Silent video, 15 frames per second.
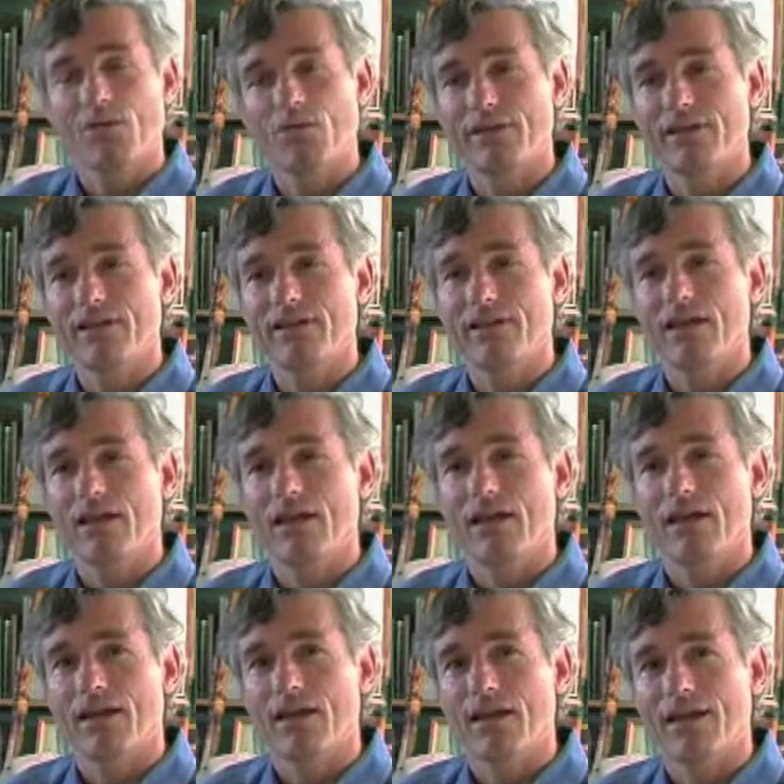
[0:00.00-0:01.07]
We
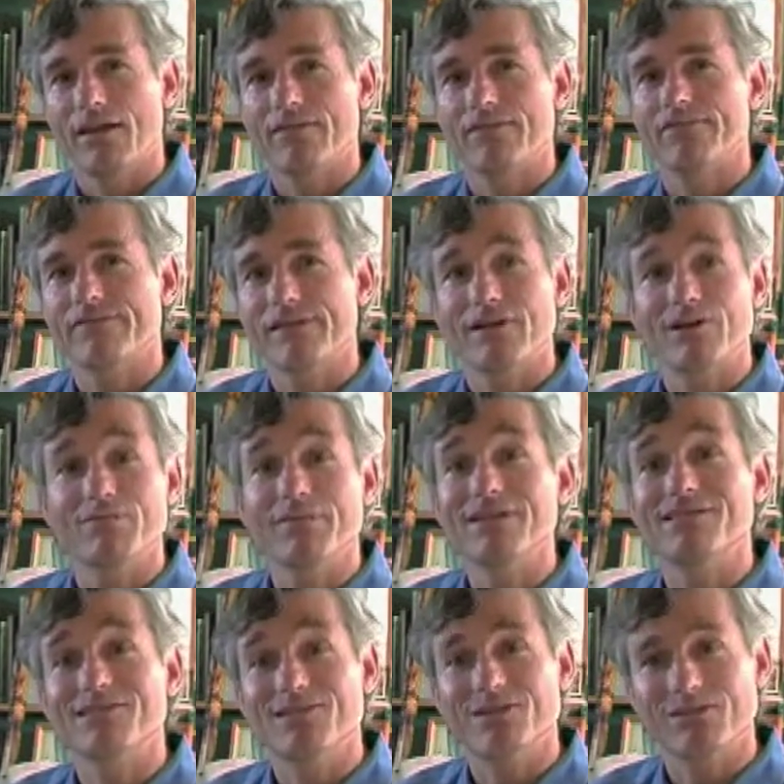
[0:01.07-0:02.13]
have in our
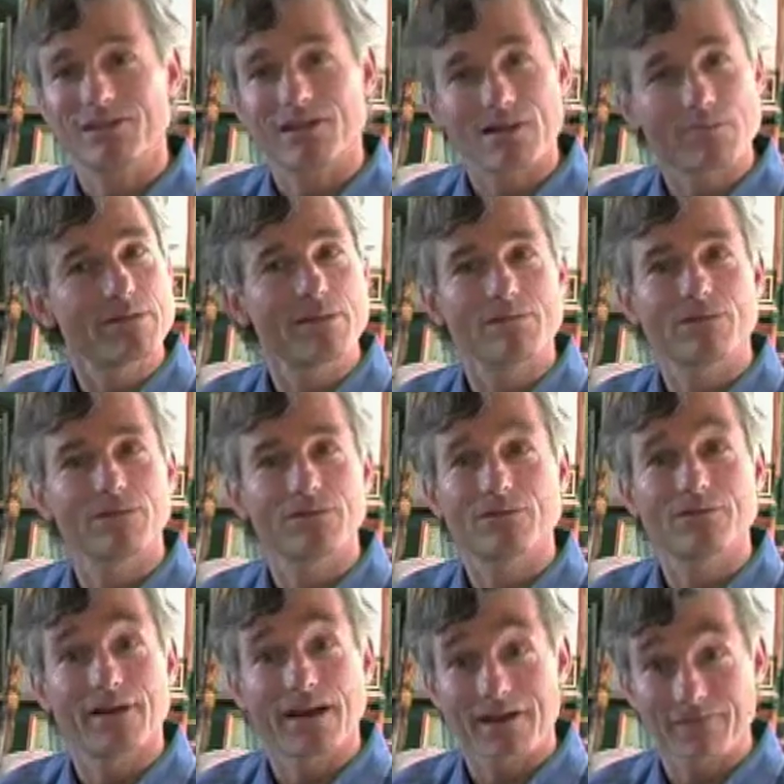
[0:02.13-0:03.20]
midst, though, young people who
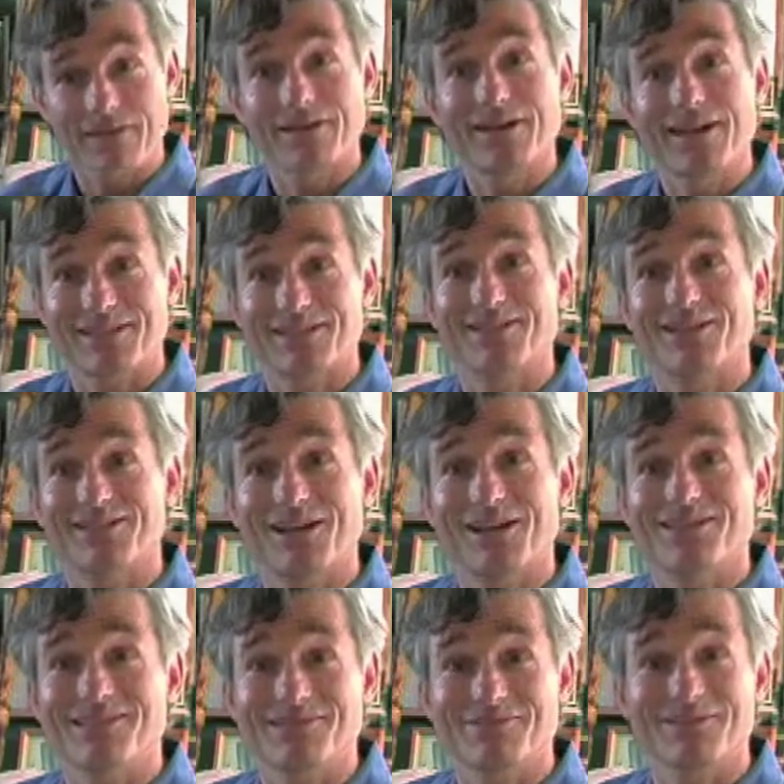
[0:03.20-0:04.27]
have connected the
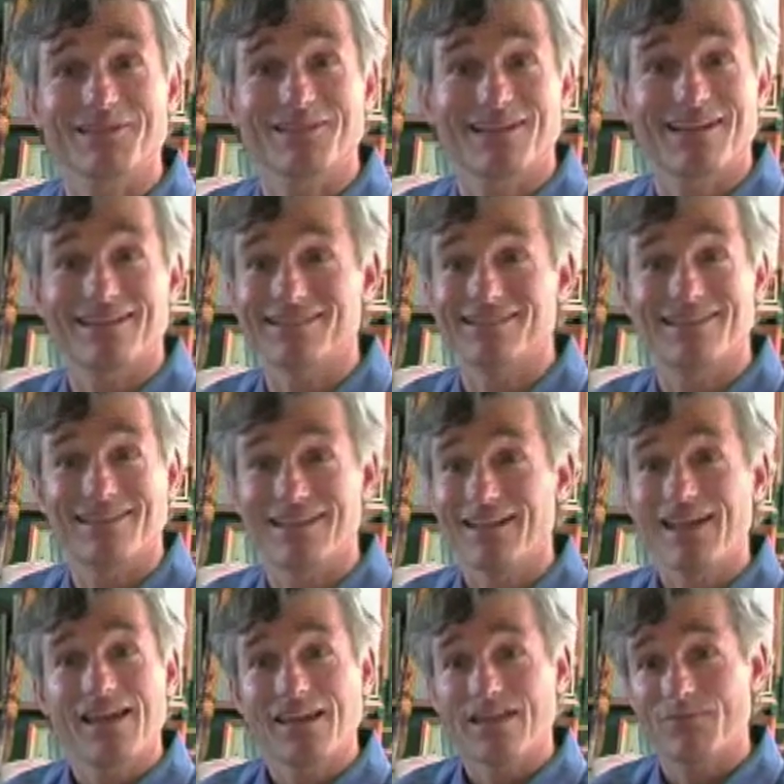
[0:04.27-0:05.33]
dots and realized that
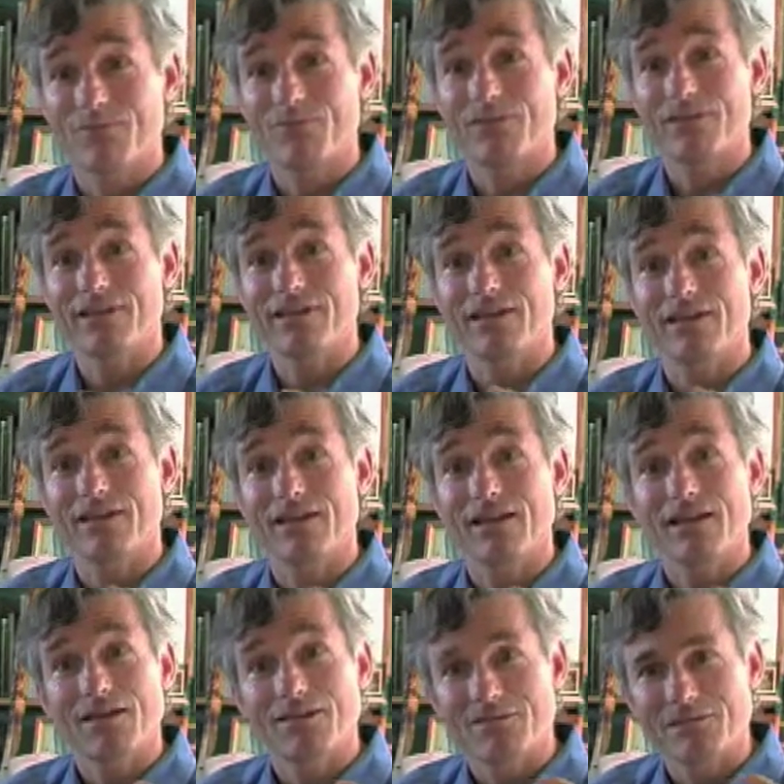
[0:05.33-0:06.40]
if we can
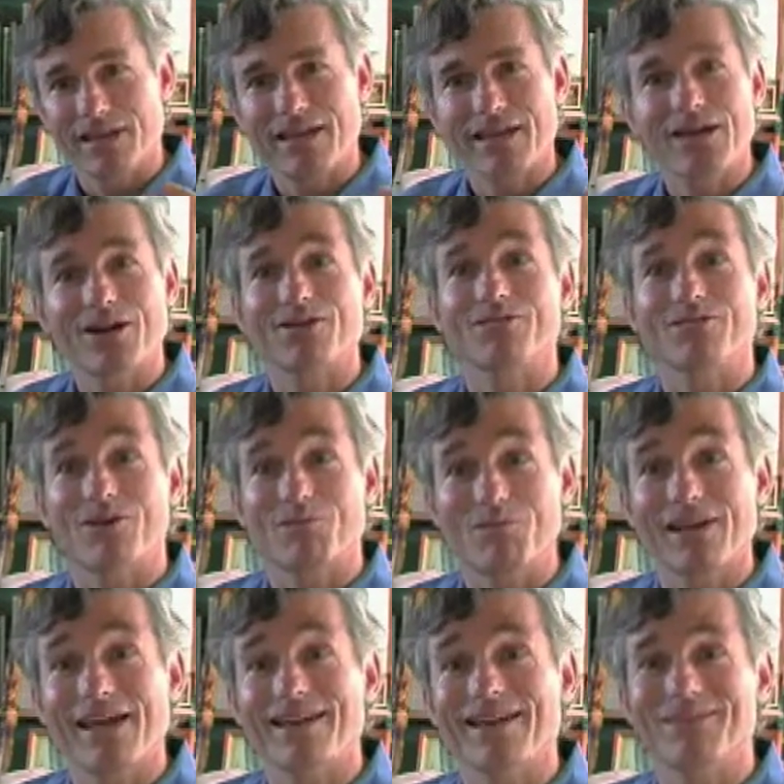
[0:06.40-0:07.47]
take care of our
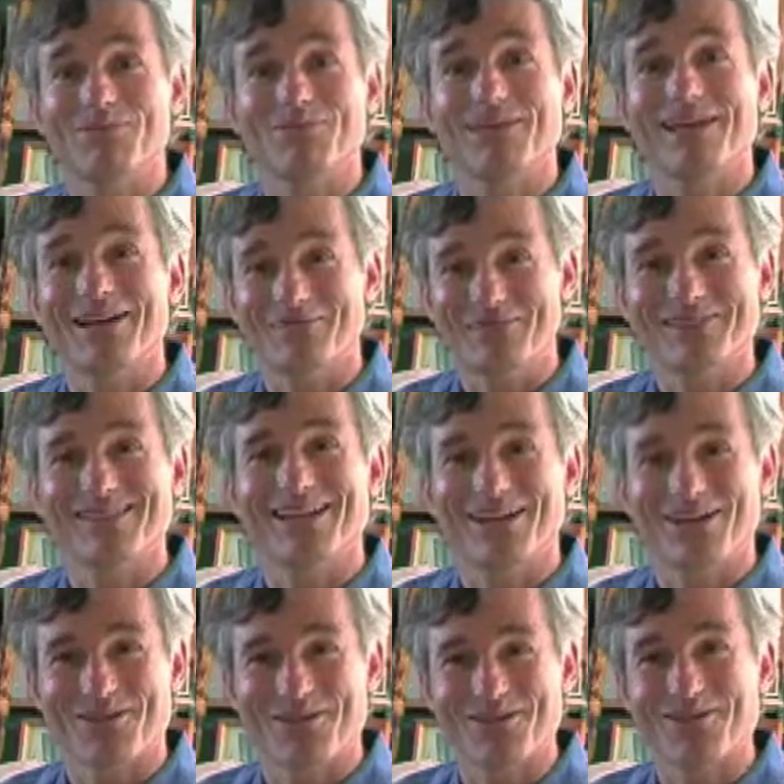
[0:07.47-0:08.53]
planet, the planet will take
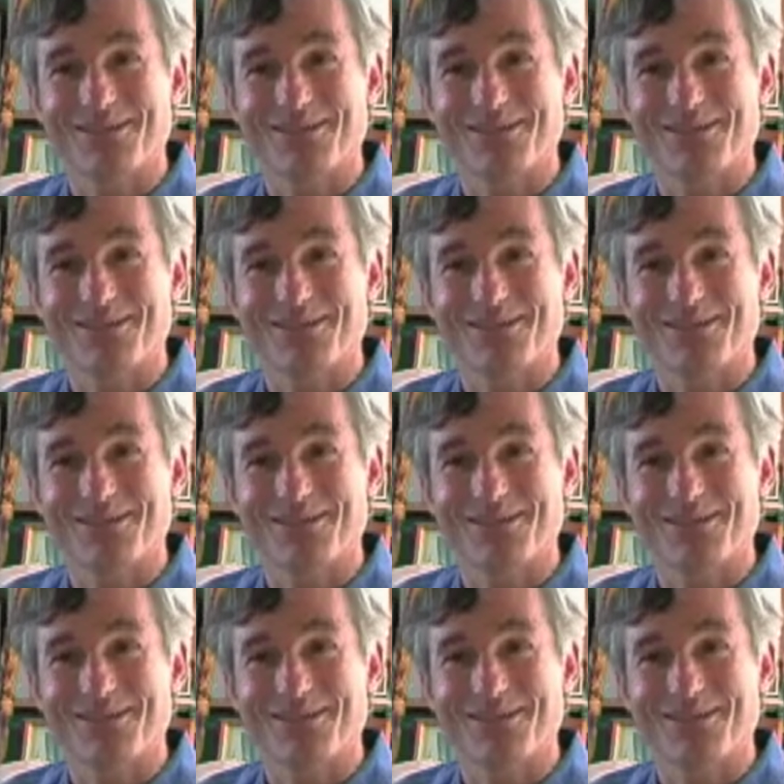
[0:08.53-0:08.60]
care of